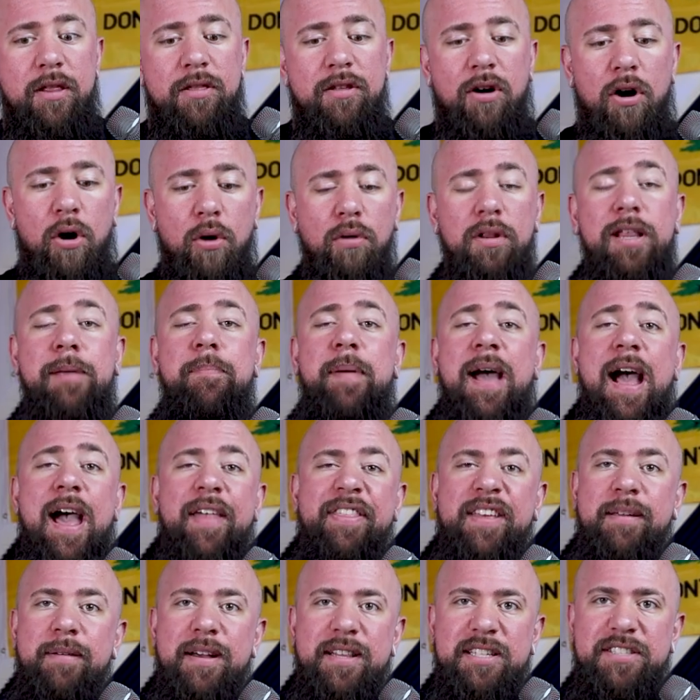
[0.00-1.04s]
The only
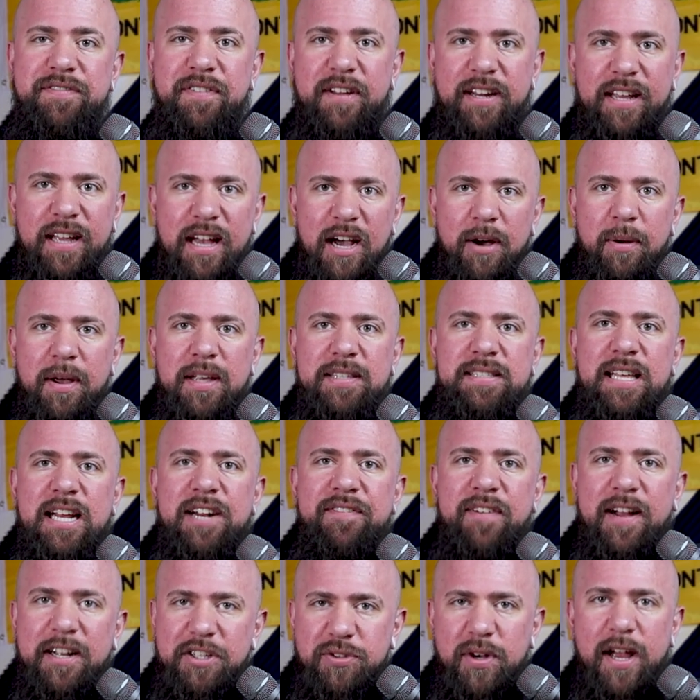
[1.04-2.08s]
bad thing about this video is that
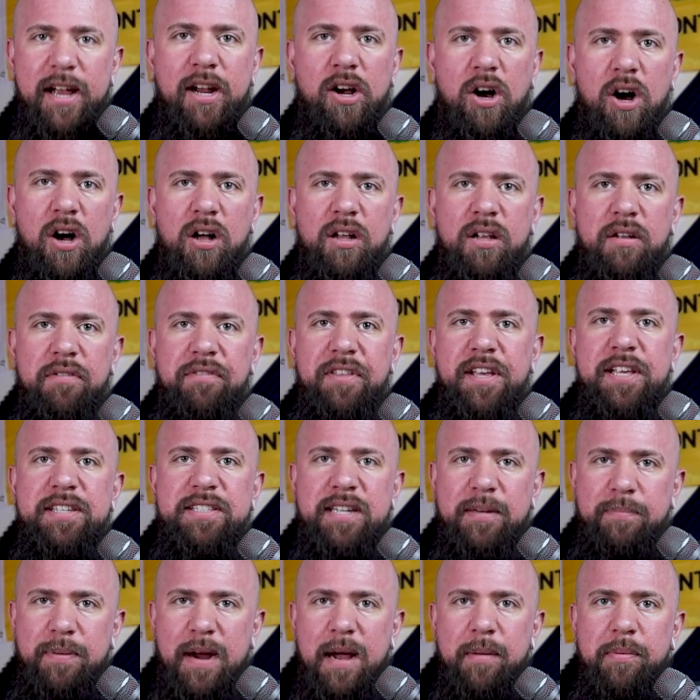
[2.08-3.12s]
if I drank all of
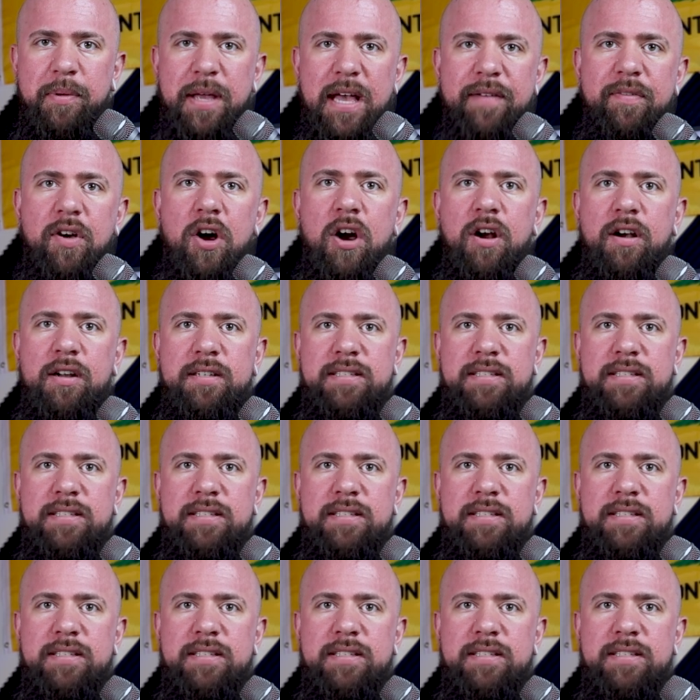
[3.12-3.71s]
these, I'd probably have a heart